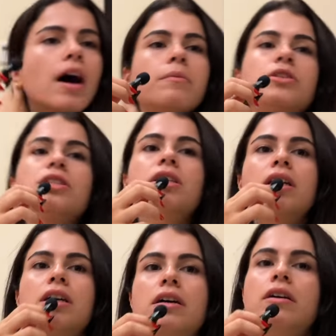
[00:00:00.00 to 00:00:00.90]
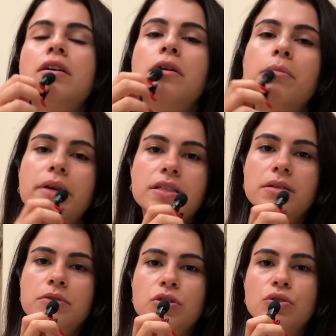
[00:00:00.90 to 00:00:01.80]
I'm just going to make some
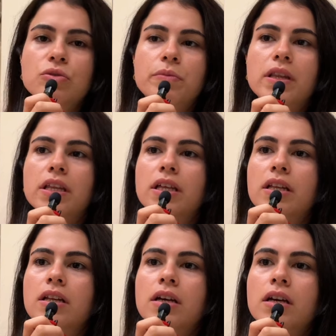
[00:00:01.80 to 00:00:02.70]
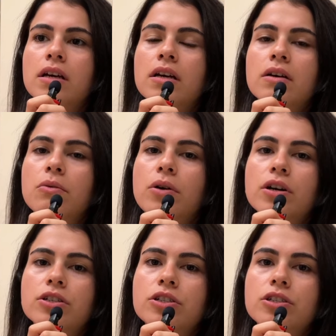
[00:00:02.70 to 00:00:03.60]
soup and then
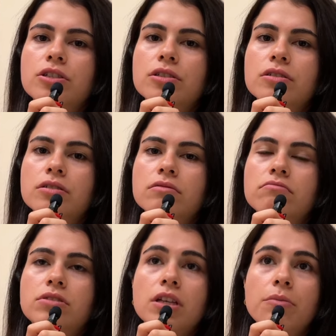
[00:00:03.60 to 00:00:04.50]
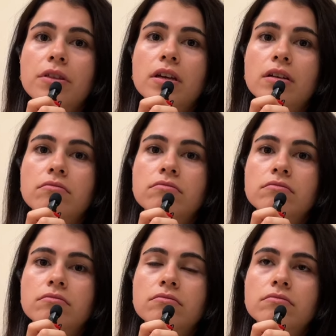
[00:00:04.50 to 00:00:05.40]
watch something
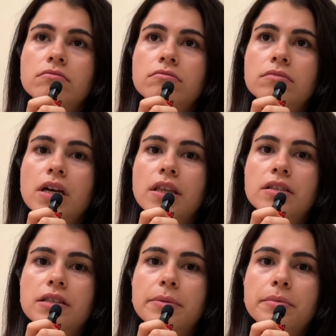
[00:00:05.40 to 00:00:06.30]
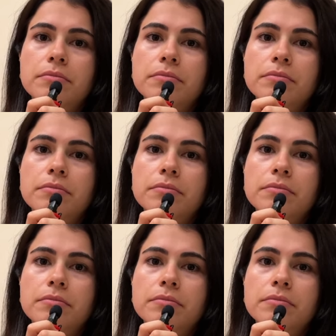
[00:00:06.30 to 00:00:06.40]
and then sleep.